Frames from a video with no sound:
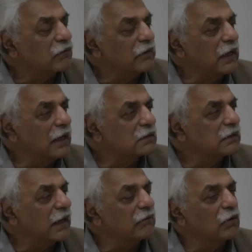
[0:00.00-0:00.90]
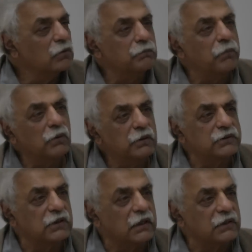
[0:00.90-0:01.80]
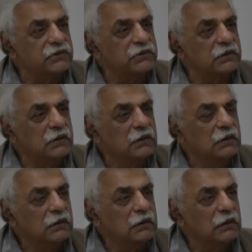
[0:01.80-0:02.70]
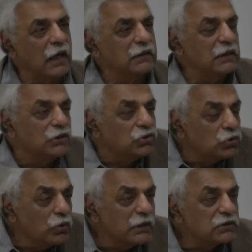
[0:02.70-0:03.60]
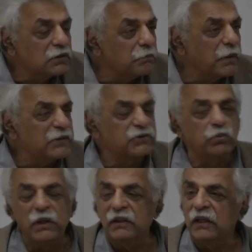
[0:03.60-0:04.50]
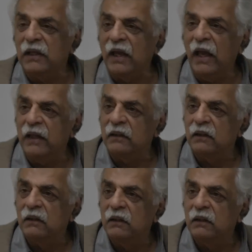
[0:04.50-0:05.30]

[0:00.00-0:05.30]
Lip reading: create their own politics. And they do it the best way they can.